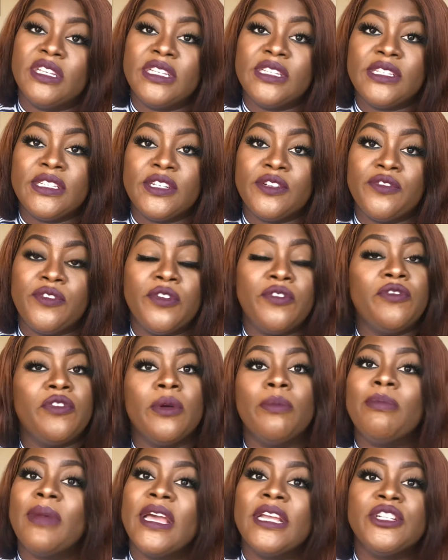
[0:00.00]
is different
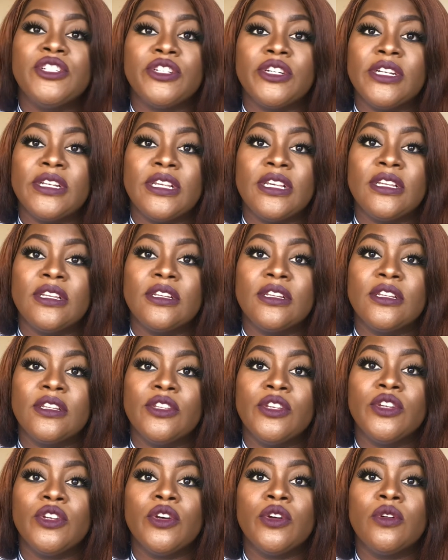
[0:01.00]
from my journey.
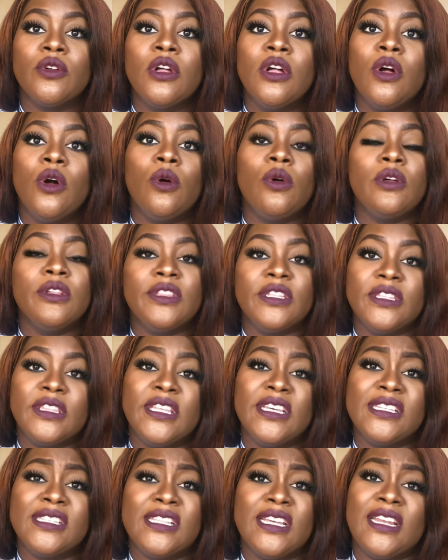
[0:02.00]
All the
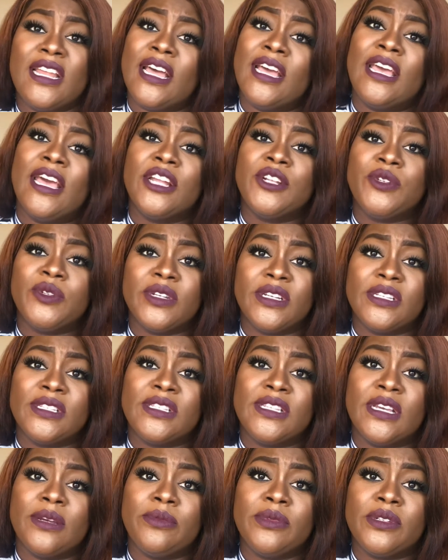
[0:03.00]
things that I had to
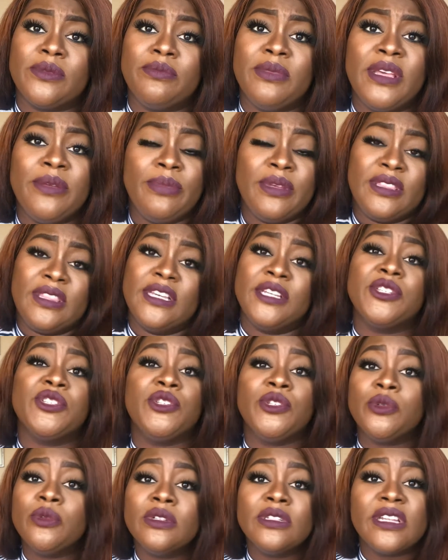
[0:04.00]
accept, maybe
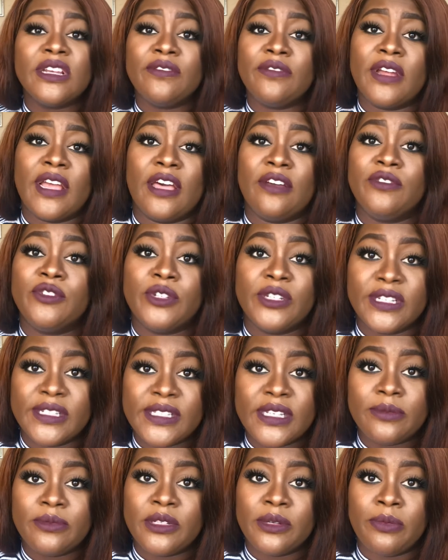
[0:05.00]
things you will never have to
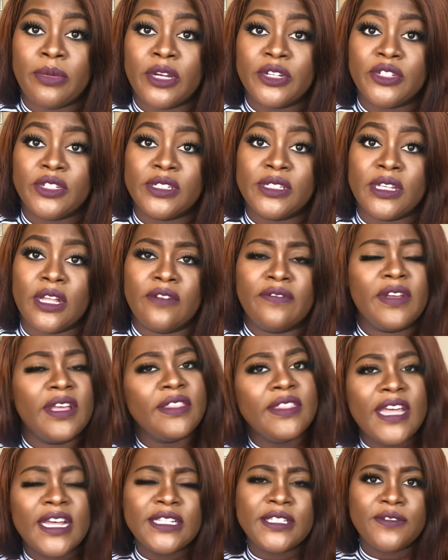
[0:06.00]
accept about yourself,
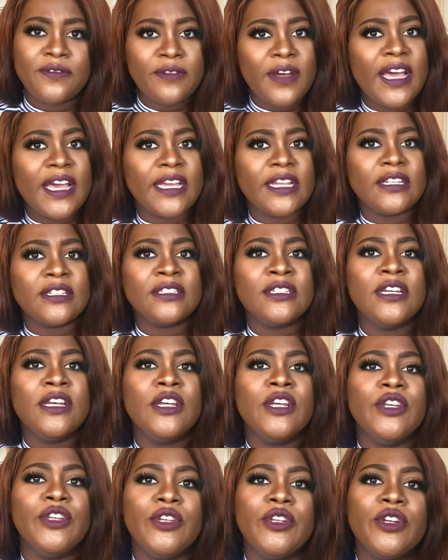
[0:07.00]
and that's fine.
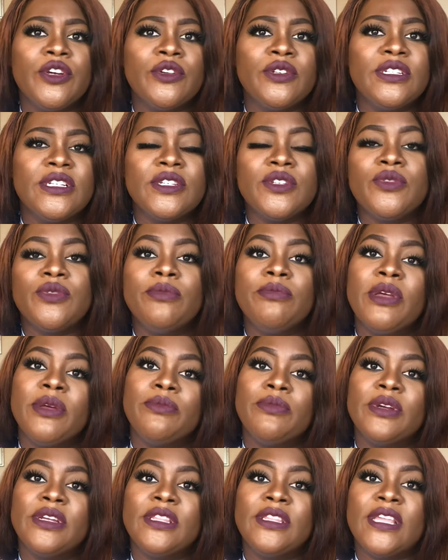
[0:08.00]
Just
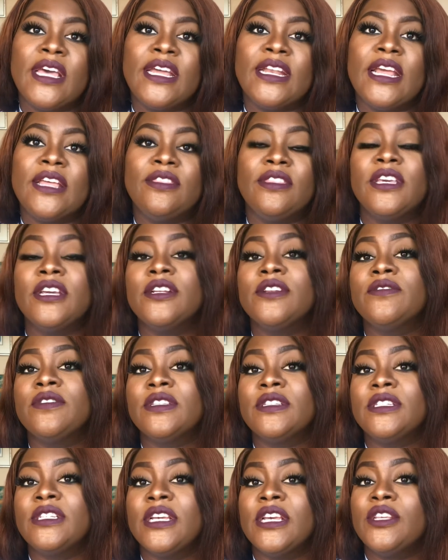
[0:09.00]
remember that at the end of
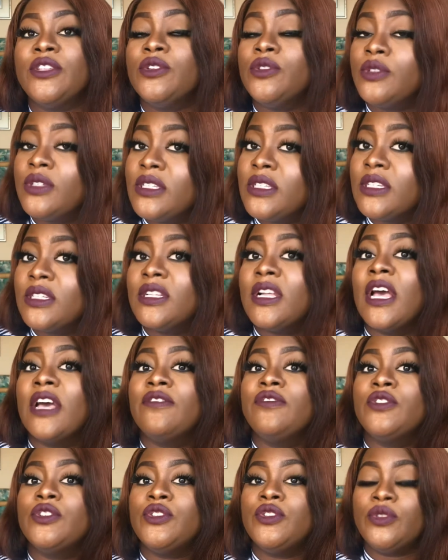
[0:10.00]
the day, you still
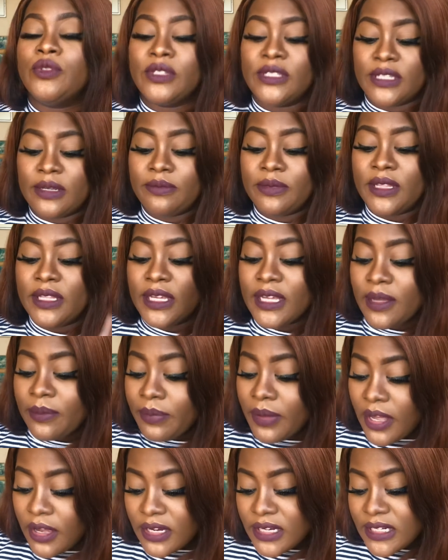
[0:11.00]
have to do something
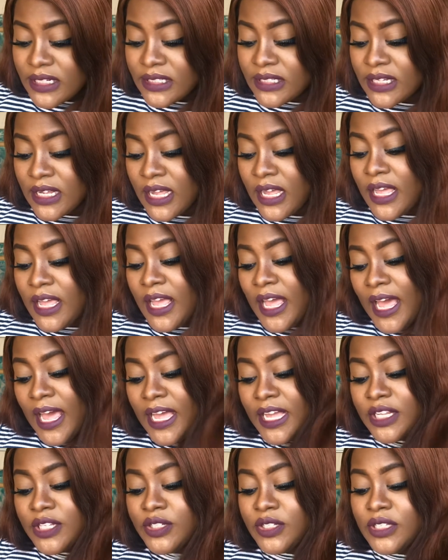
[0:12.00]
about it,
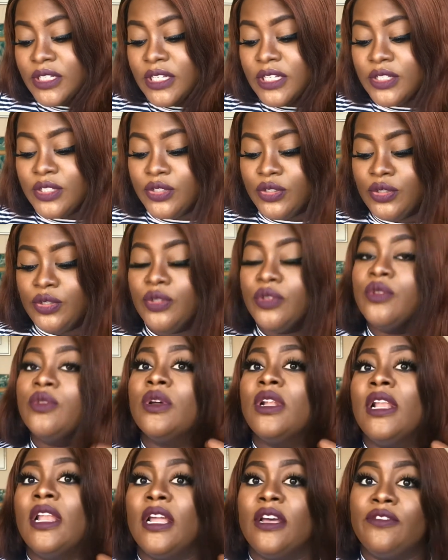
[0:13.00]
and you need to
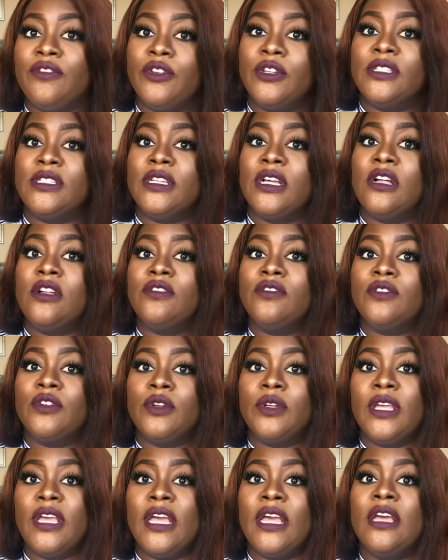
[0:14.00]
love yourself.
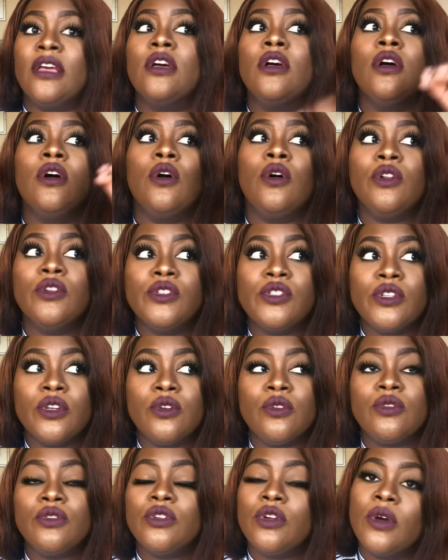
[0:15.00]
Okay,
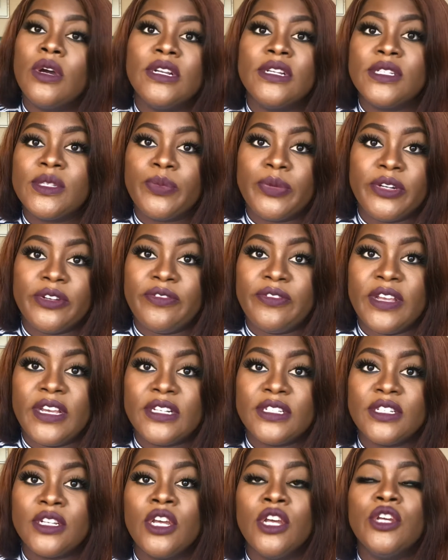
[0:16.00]
also, no one is
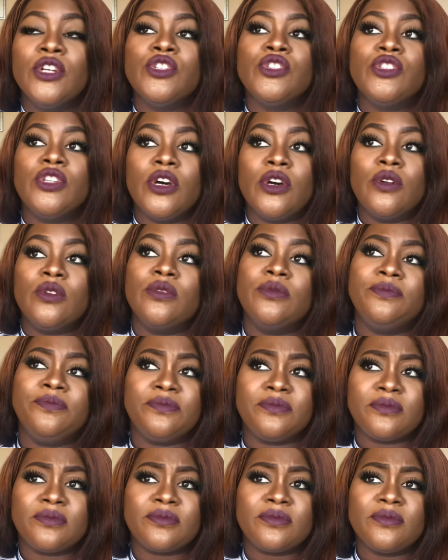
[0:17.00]
perfect, so
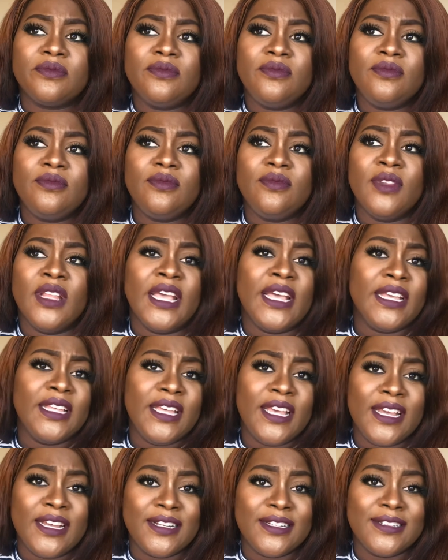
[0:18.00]

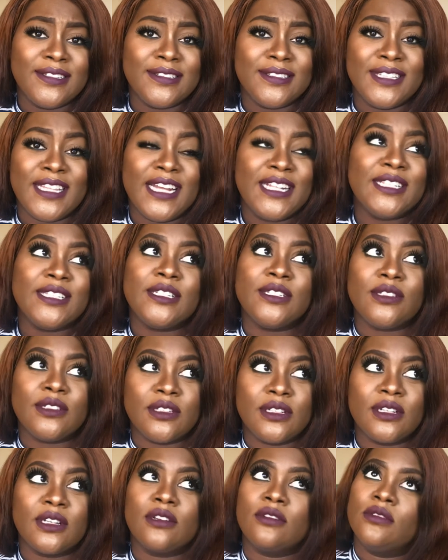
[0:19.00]
again, that's
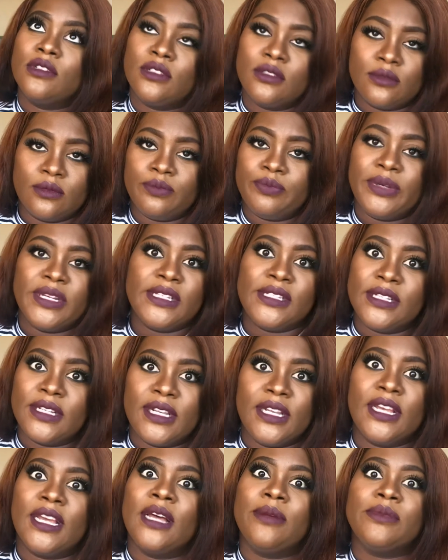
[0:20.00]

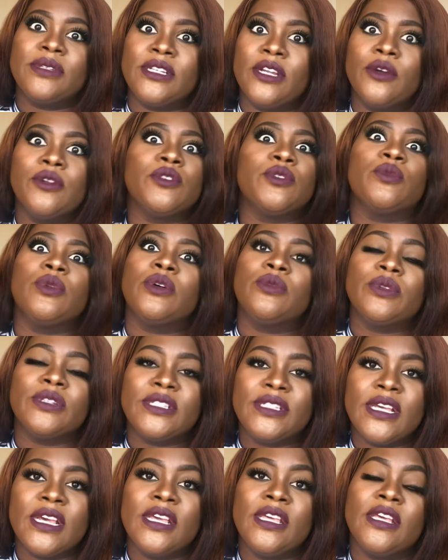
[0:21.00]
basically comes down to what we're
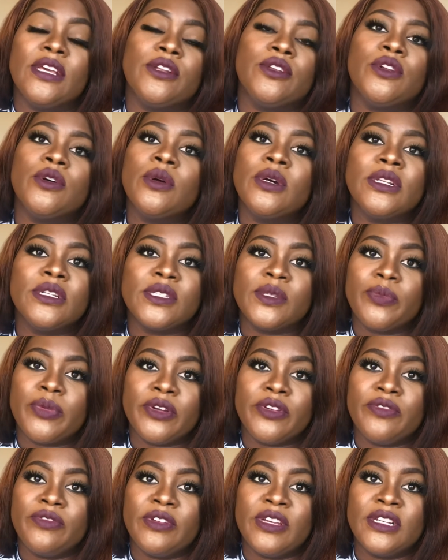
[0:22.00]
saying here. No one is
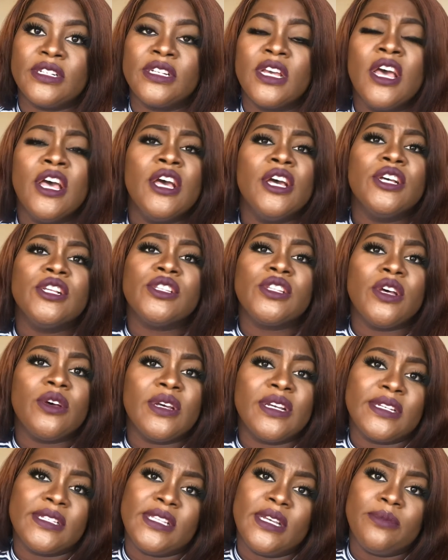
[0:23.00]
perfect.
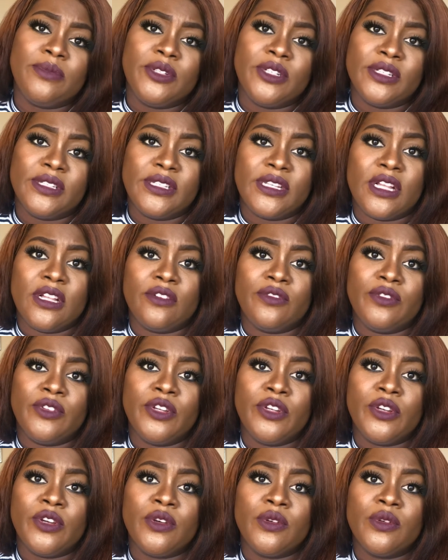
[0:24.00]
So accept yourself.